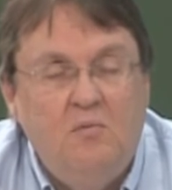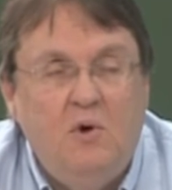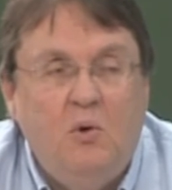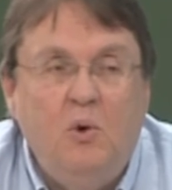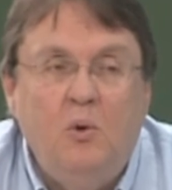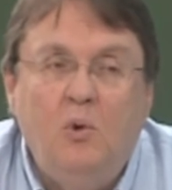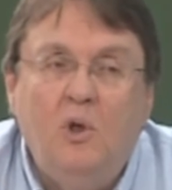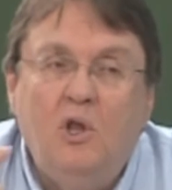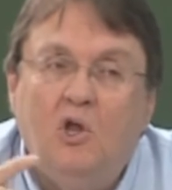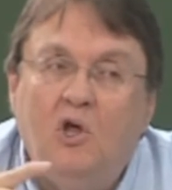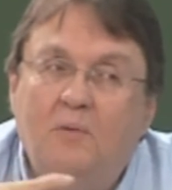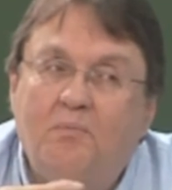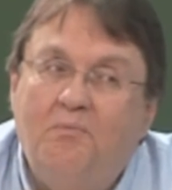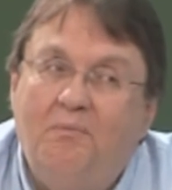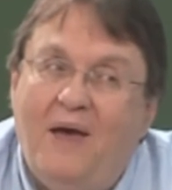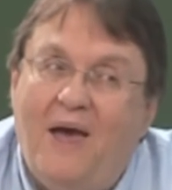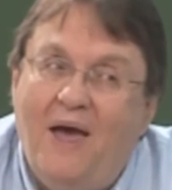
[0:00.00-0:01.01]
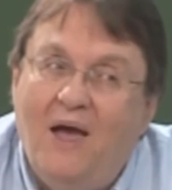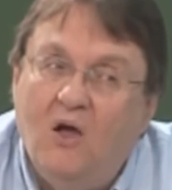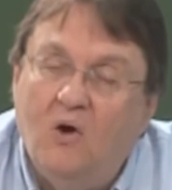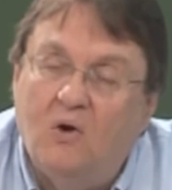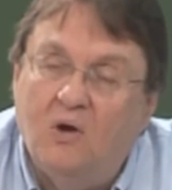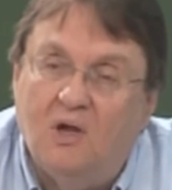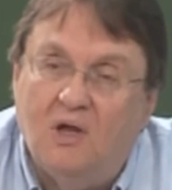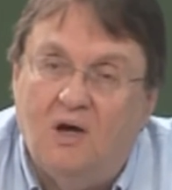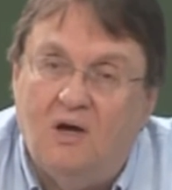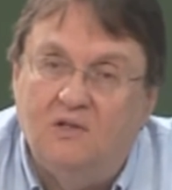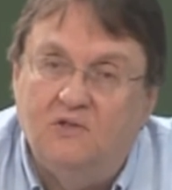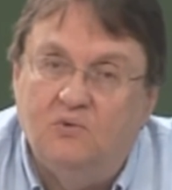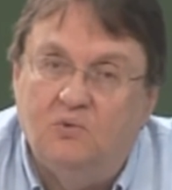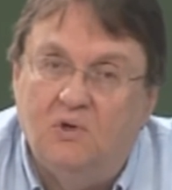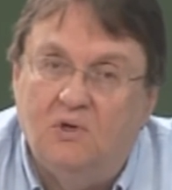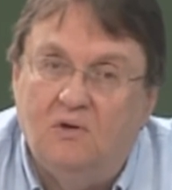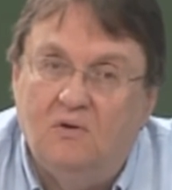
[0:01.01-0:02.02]
But when we look back on
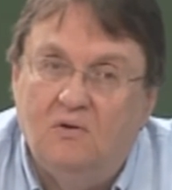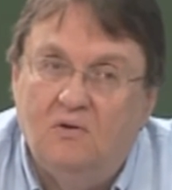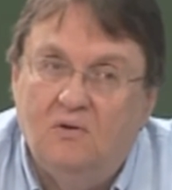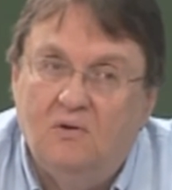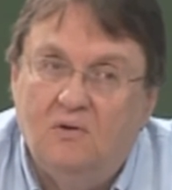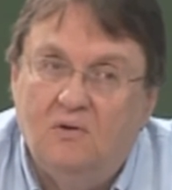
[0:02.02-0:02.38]
God's will,